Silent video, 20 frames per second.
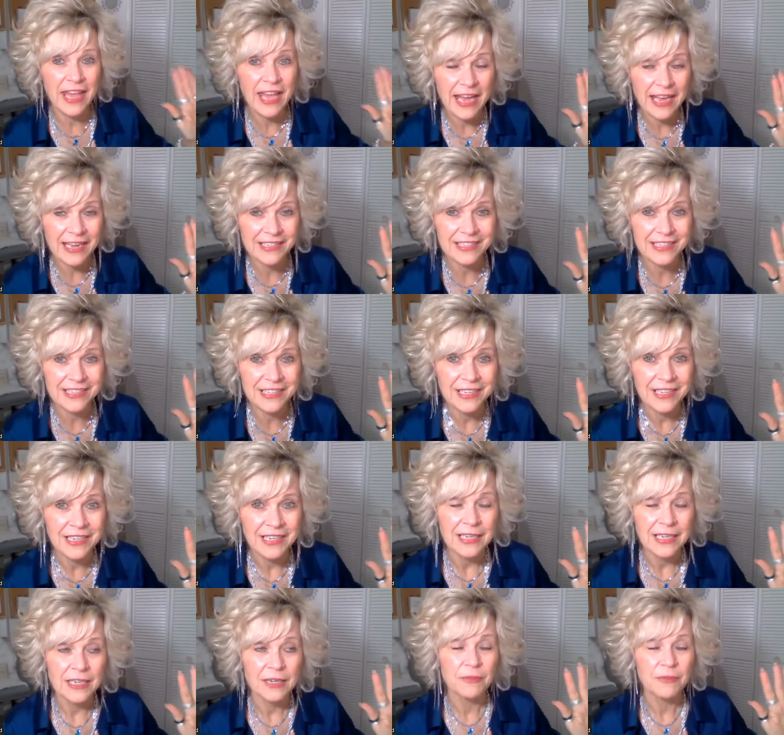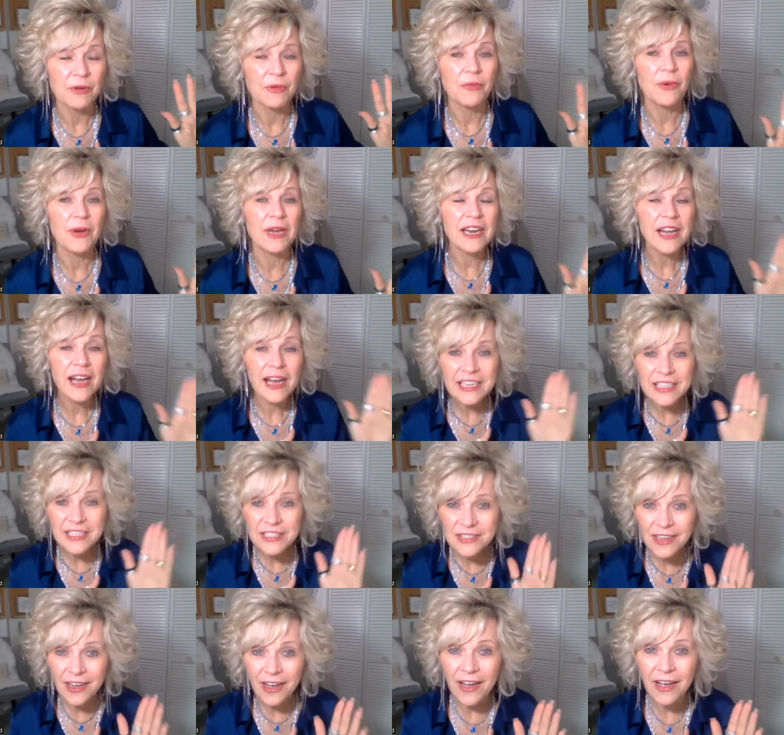that. But when I
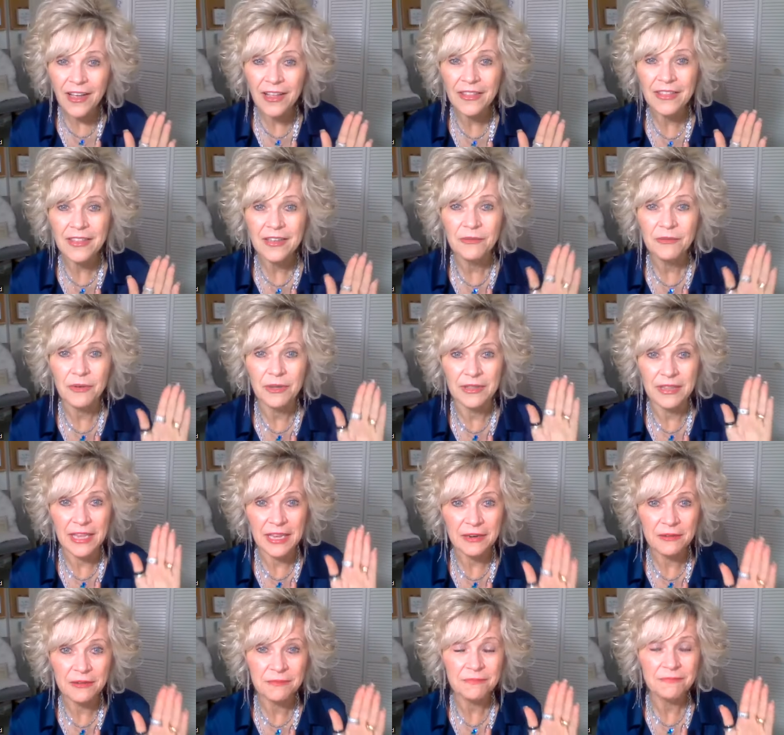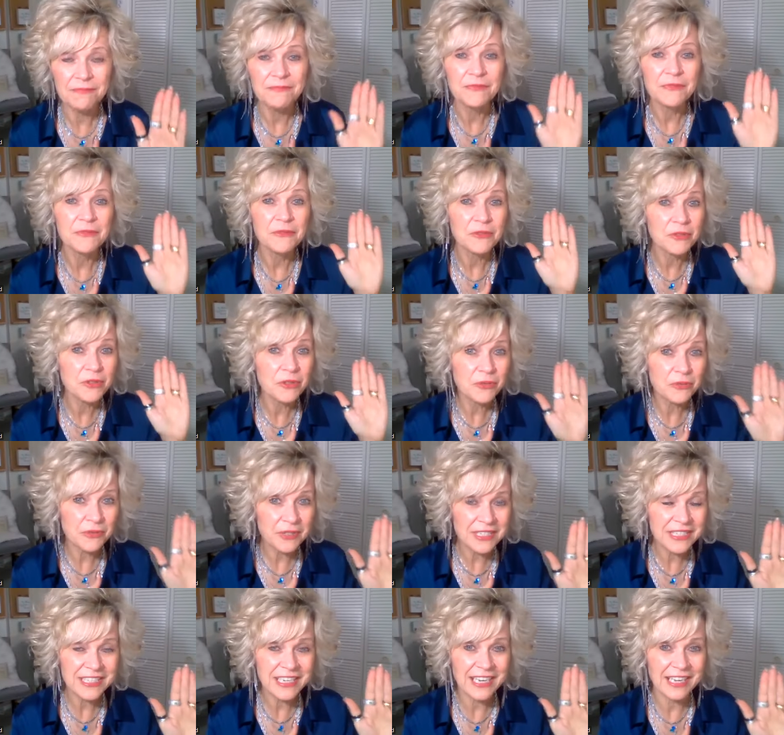saw what they were
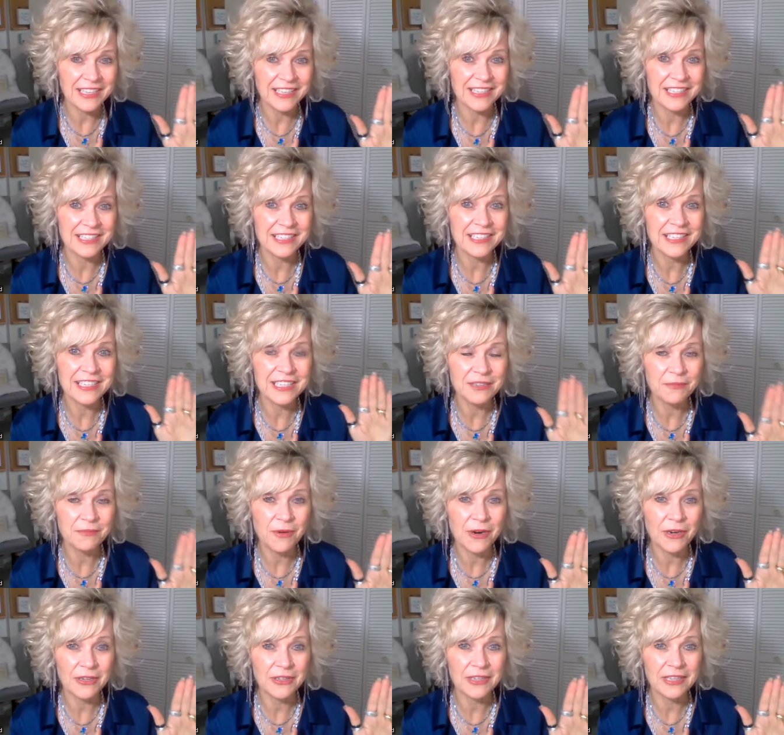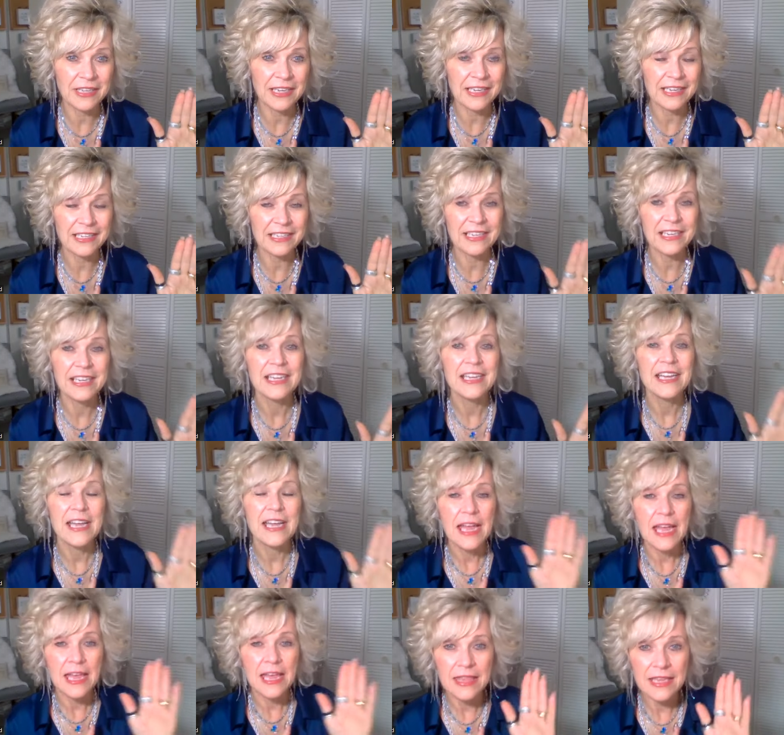retailing in Park Lane
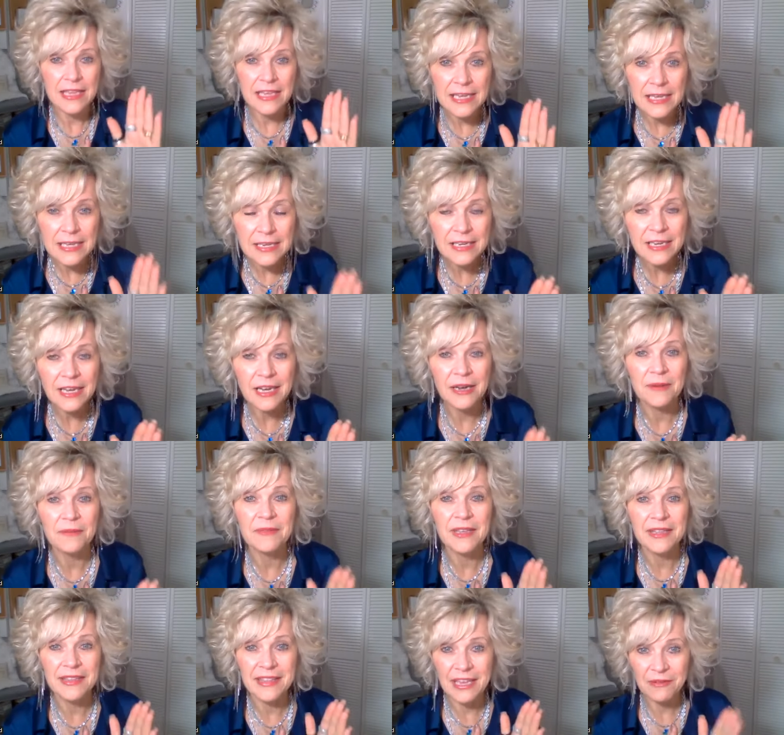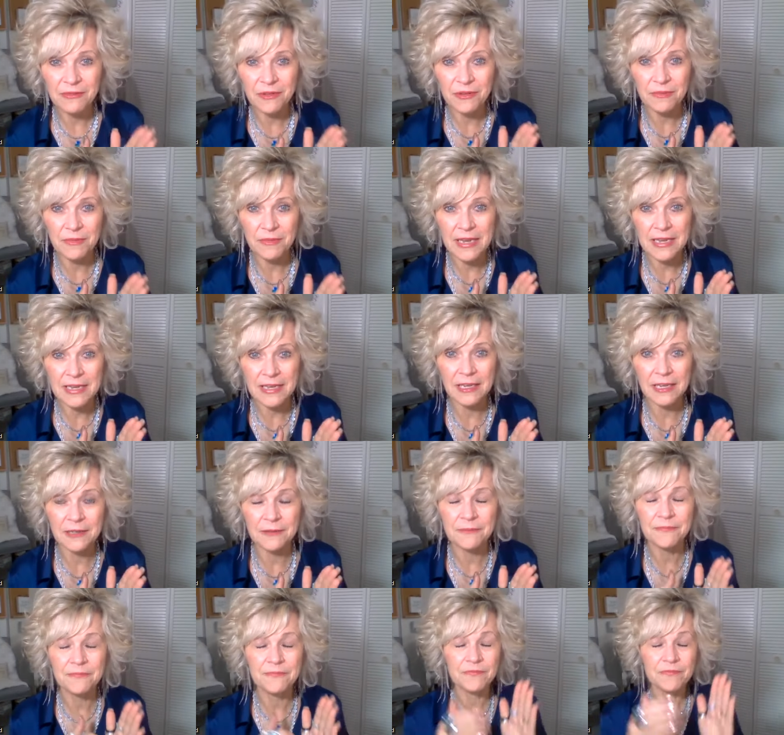and the income that they were
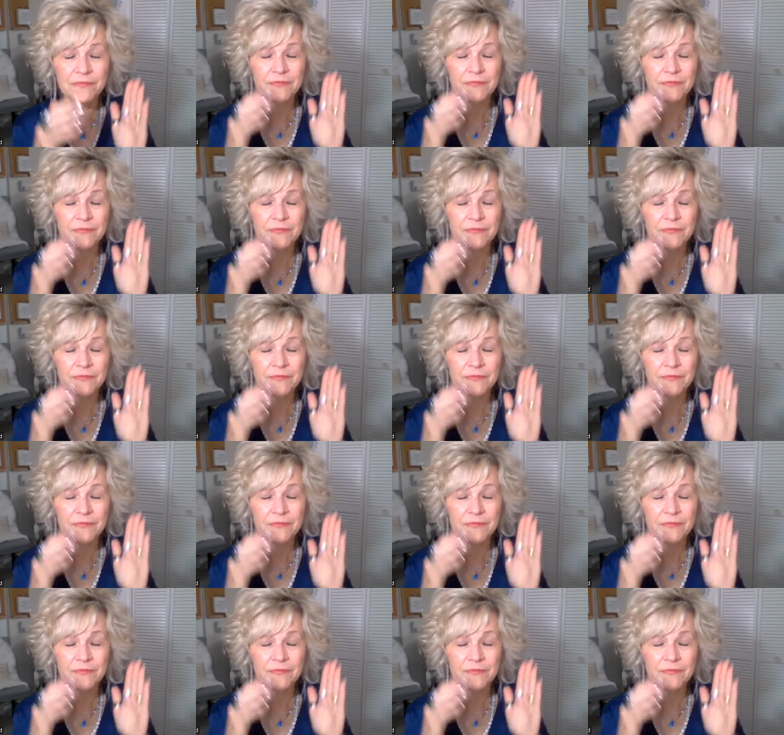making.